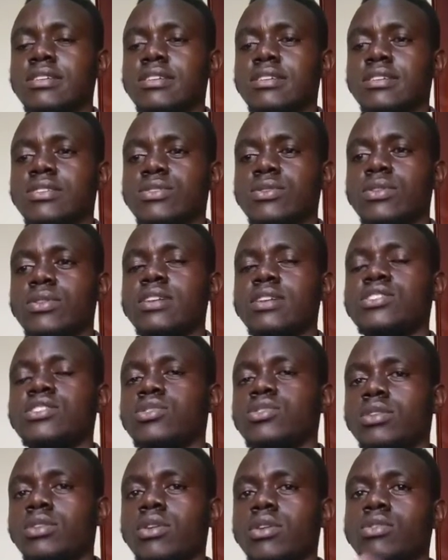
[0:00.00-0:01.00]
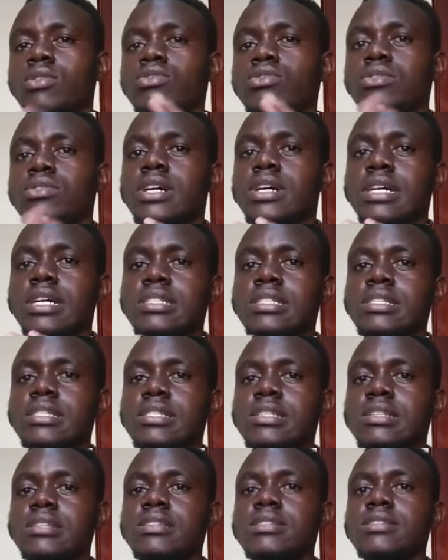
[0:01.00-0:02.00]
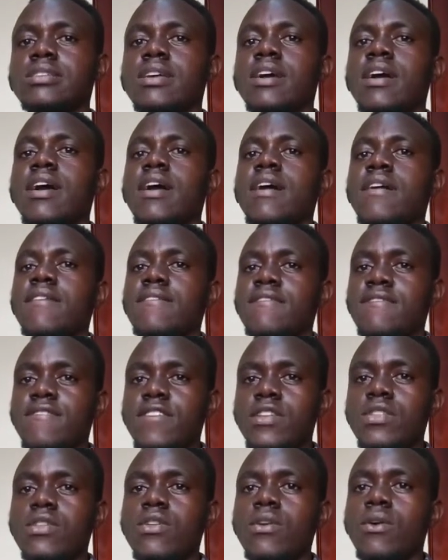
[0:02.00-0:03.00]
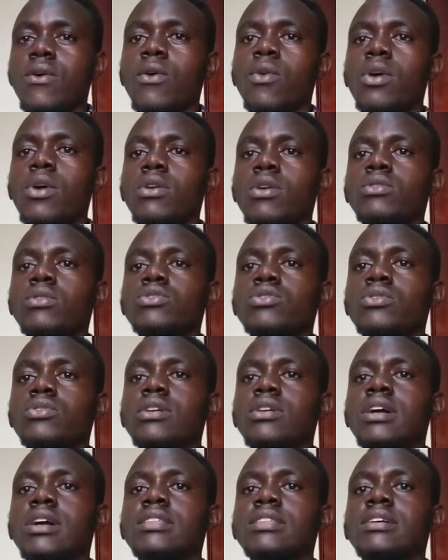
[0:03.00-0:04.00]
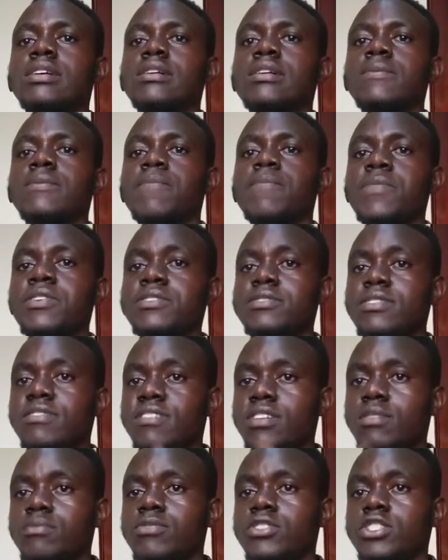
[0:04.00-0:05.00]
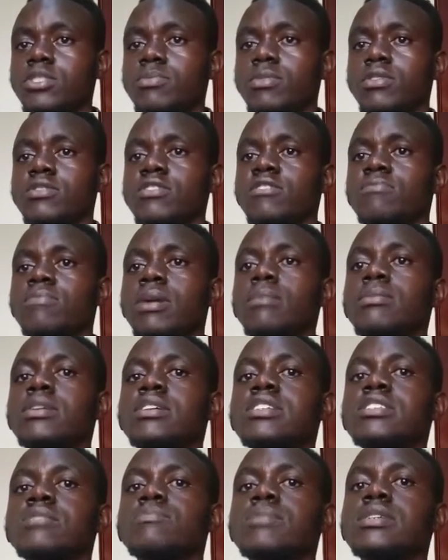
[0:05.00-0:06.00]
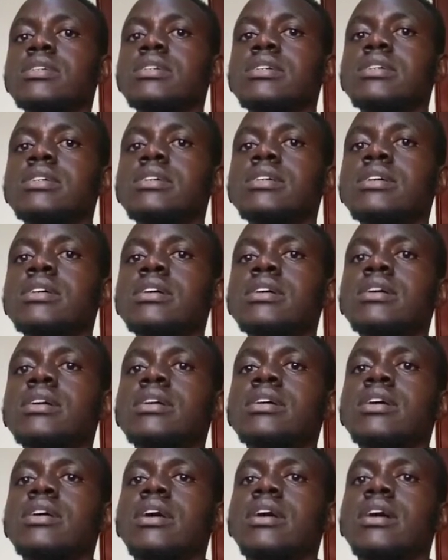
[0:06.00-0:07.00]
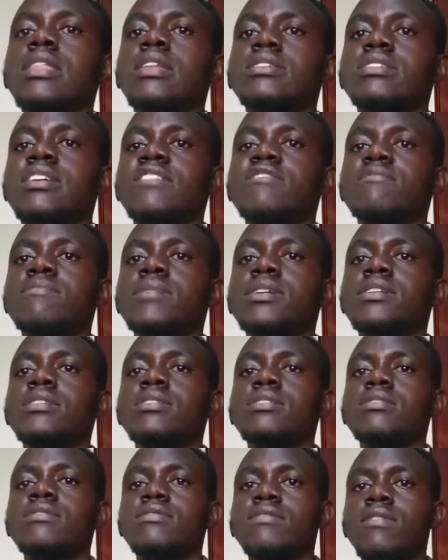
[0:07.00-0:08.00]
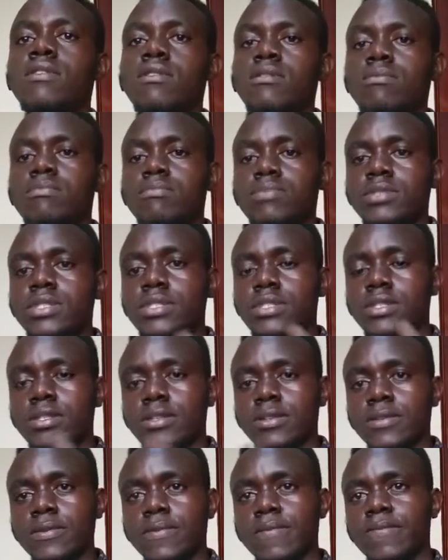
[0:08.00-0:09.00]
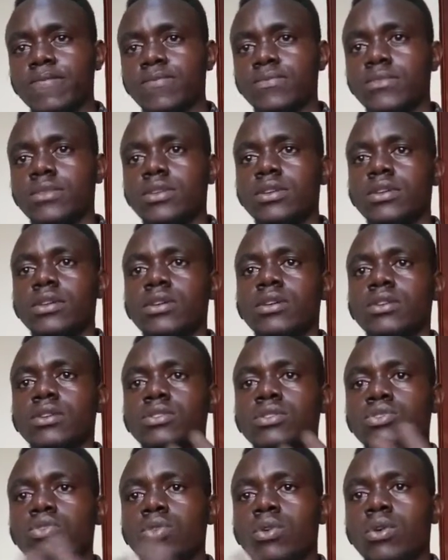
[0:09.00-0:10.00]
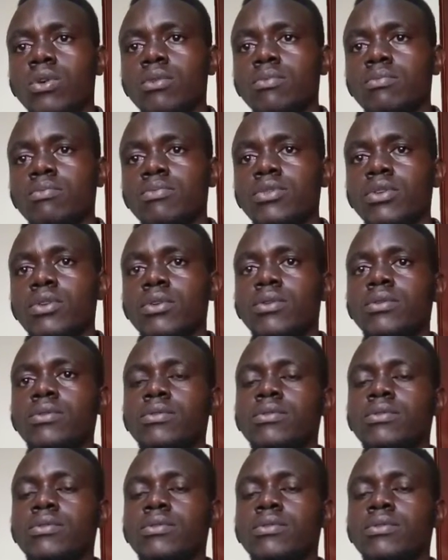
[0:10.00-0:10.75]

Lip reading: So that is what we're going to look at in this video. We are going to look at the 7 principles of public speaking that have been developed to help you